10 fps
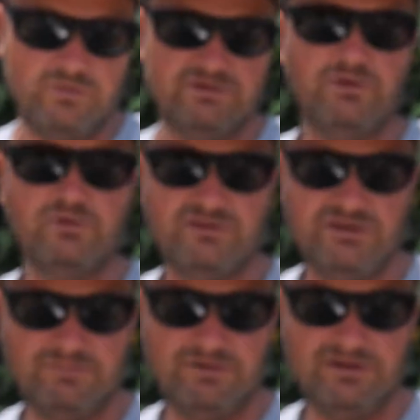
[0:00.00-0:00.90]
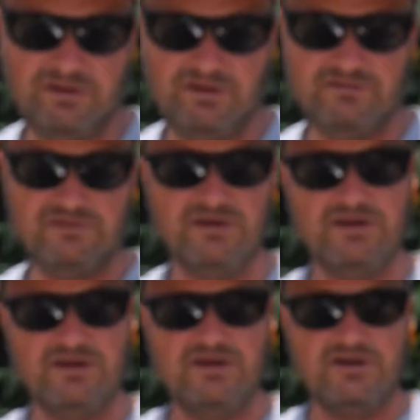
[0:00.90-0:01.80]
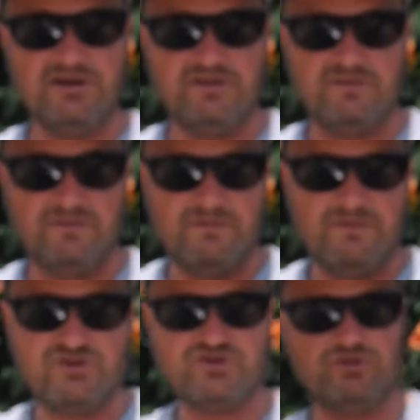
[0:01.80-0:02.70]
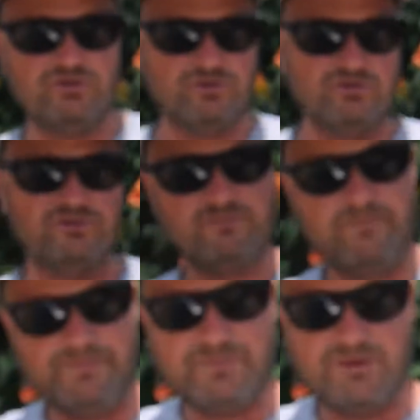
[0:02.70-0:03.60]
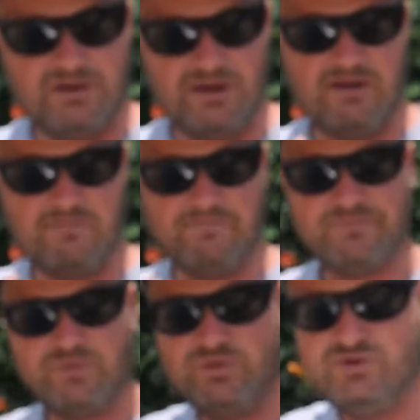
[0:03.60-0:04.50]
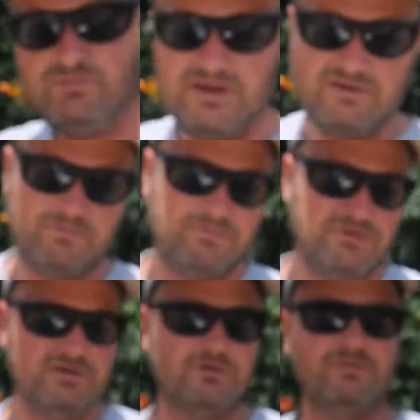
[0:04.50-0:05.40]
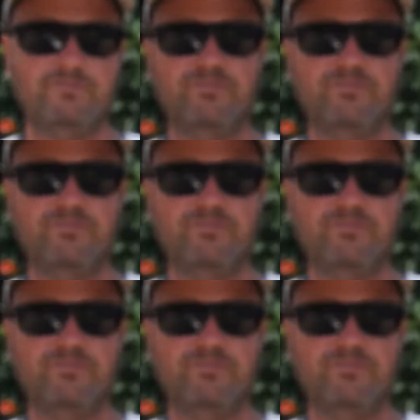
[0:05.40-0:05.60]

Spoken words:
toast it, because the sugars, when you make beer,